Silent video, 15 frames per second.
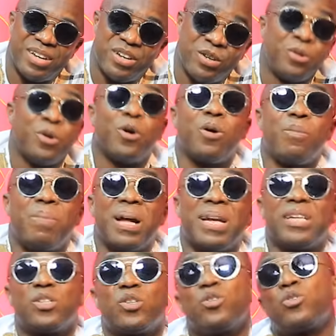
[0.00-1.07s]

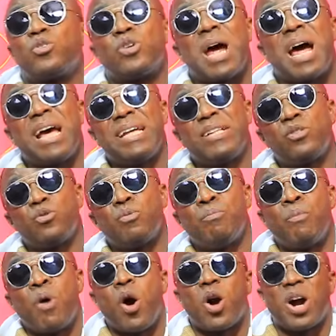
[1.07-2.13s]
Nobody should try to
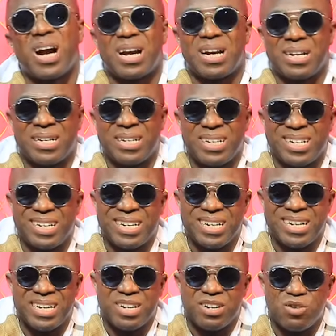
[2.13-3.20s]
mock
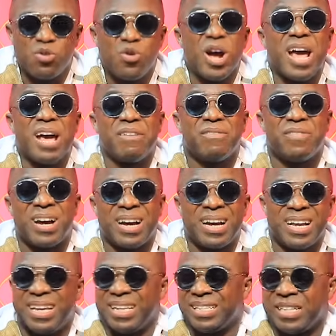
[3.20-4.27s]

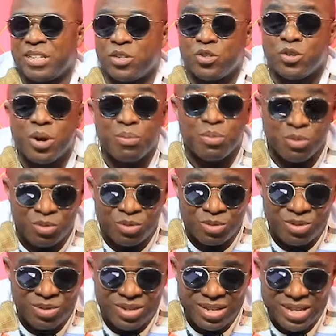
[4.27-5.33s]
whoever is in trouble
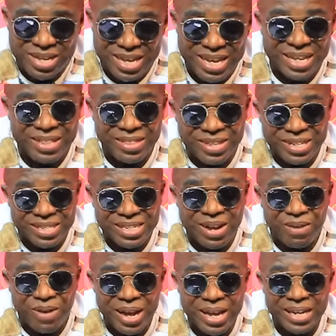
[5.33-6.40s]
in this
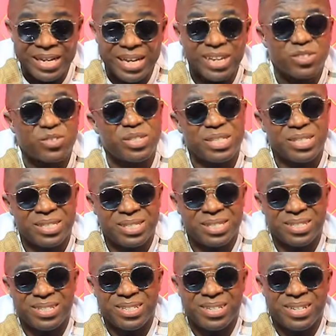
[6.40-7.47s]
our industry.
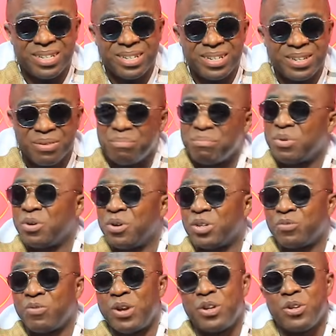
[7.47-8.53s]

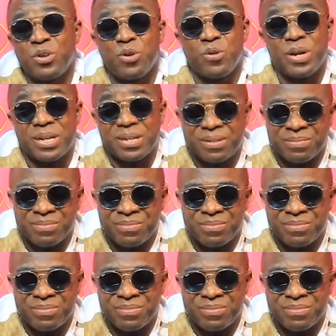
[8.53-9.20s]
Because when you do it